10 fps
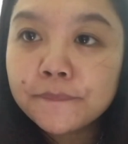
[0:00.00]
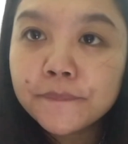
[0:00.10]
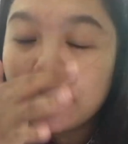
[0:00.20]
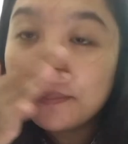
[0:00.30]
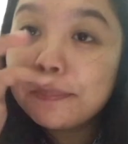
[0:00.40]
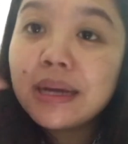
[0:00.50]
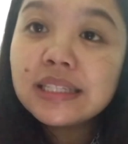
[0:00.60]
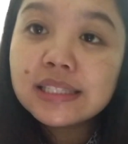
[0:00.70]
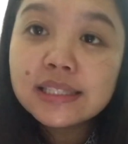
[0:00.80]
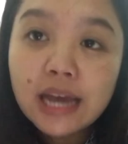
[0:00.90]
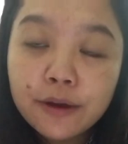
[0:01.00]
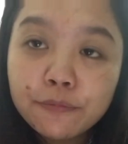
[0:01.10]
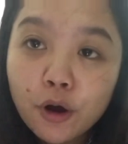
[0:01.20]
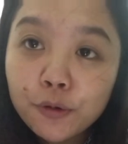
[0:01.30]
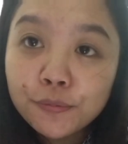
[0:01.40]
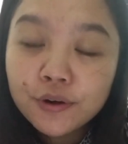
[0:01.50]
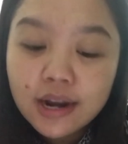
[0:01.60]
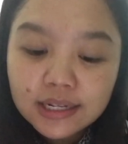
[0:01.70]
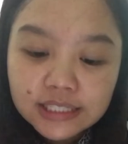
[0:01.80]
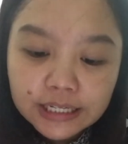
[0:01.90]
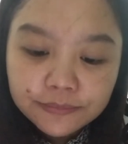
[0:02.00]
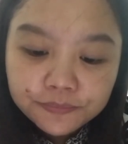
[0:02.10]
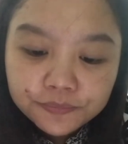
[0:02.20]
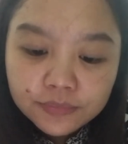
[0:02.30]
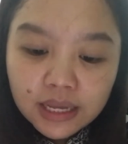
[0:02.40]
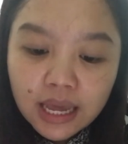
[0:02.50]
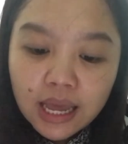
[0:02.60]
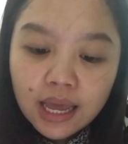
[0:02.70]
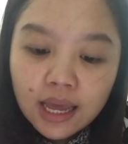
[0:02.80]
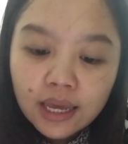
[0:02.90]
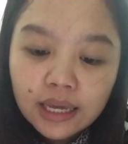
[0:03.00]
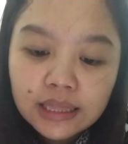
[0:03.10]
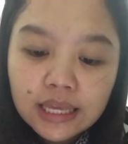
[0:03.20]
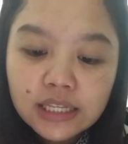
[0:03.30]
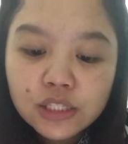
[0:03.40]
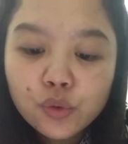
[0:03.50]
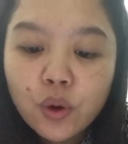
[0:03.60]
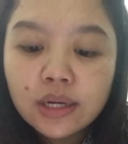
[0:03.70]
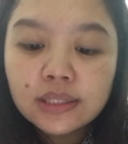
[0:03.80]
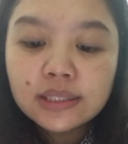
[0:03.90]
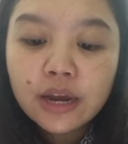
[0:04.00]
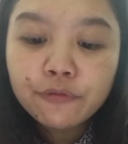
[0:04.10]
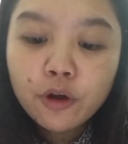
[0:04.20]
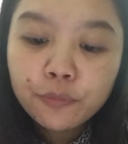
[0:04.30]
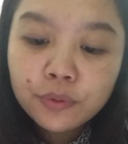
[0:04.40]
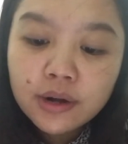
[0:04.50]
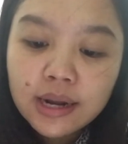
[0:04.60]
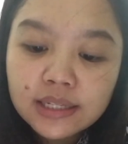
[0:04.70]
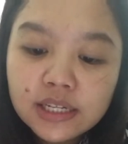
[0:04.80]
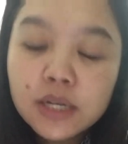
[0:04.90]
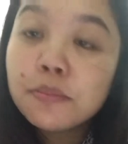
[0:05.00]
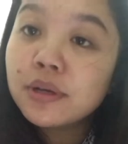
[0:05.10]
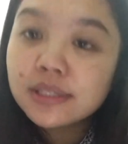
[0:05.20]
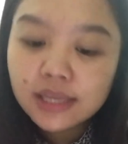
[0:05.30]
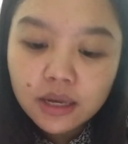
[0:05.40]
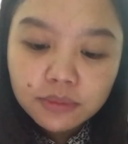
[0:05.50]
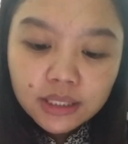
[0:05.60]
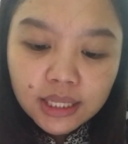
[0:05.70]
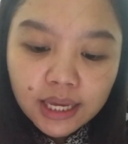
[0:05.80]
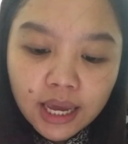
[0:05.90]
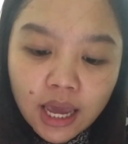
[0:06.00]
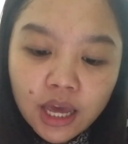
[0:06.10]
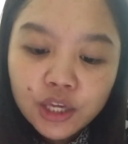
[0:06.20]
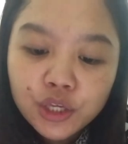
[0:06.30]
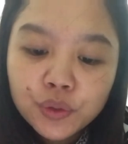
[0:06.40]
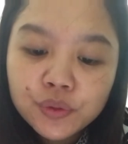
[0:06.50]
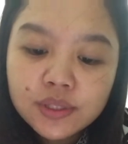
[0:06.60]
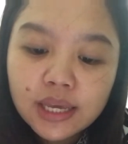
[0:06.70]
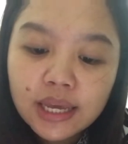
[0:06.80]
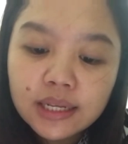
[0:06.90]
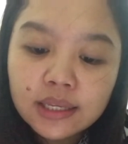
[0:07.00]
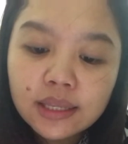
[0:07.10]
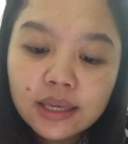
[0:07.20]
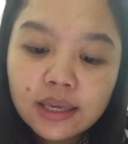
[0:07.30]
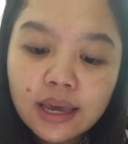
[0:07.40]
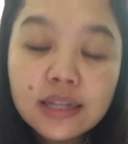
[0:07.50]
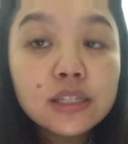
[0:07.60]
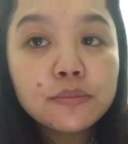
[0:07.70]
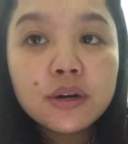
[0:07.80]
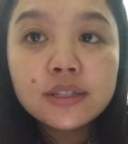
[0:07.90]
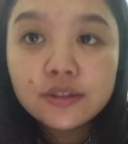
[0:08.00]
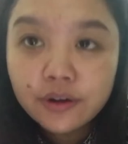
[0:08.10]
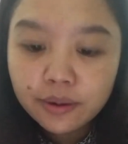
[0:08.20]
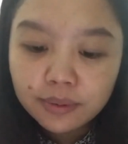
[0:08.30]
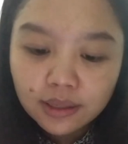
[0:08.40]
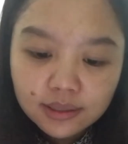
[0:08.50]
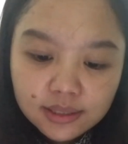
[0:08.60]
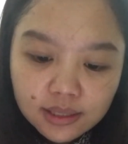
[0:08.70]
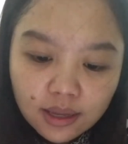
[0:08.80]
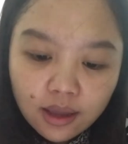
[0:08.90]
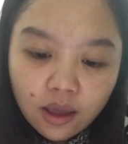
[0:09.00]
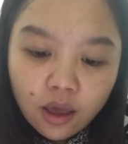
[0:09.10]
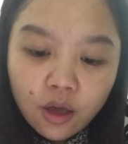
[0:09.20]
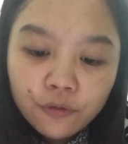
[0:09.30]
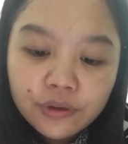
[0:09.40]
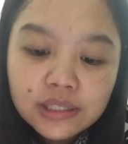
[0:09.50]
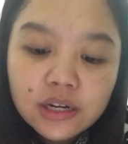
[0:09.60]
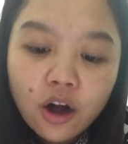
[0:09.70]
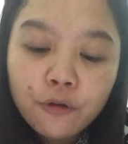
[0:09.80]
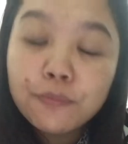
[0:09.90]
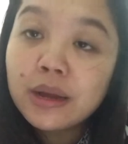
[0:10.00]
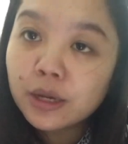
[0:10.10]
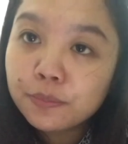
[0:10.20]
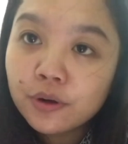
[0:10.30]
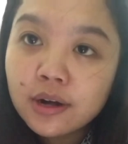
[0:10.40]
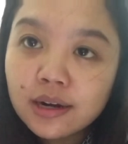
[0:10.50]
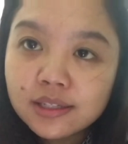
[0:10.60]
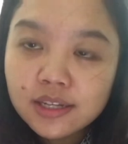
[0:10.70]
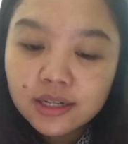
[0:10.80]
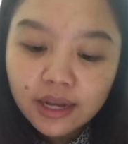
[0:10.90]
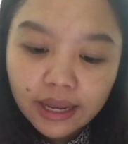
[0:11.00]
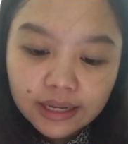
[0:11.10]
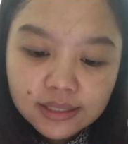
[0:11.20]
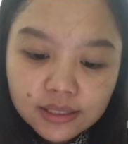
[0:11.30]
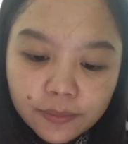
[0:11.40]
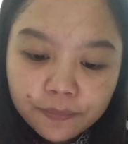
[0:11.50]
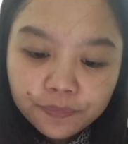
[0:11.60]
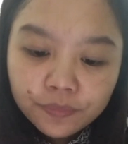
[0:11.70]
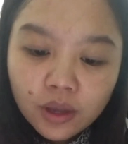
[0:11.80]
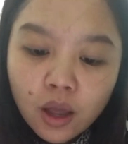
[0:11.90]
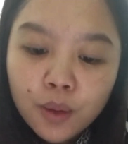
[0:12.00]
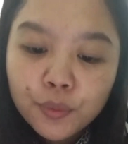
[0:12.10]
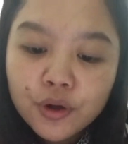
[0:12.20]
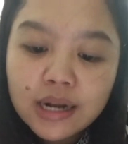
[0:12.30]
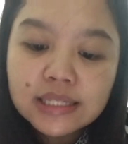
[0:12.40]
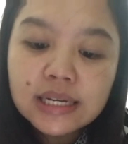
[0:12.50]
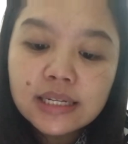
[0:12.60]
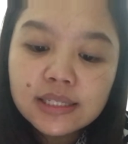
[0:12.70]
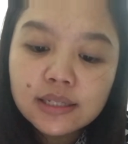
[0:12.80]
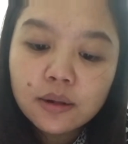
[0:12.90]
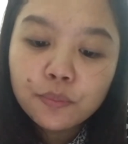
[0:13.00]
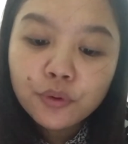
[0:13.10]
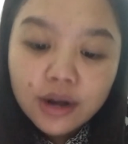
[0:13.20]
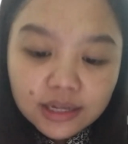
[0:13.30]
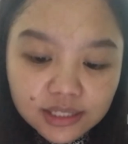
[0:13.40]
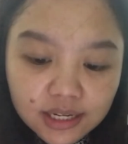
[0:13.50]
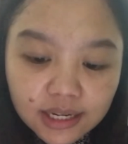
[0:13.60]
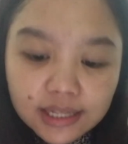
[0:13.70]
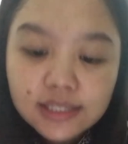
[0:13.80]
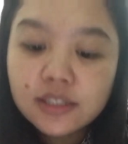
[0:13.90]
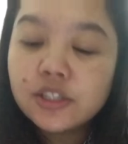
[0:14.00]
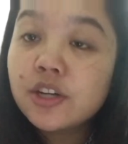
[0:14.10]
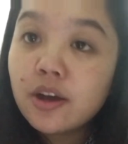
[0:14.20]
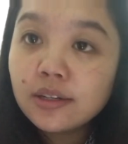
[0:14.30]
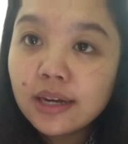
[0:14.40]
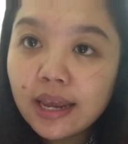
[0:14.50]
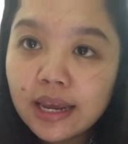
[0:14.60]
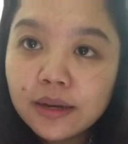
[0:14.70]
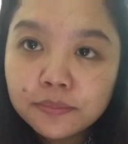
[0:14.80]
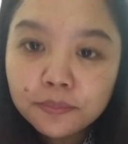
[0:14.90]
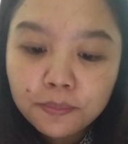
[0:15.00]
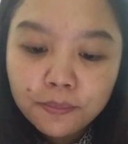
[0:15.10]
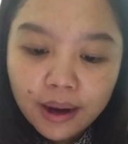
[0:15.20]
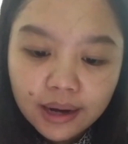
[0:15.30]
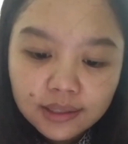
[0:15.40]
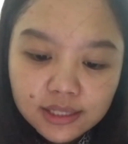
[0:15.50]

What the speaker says: Batch type of production. It is one type of production most commonly used in consumer durables. Feature of batch production is production is done in batch.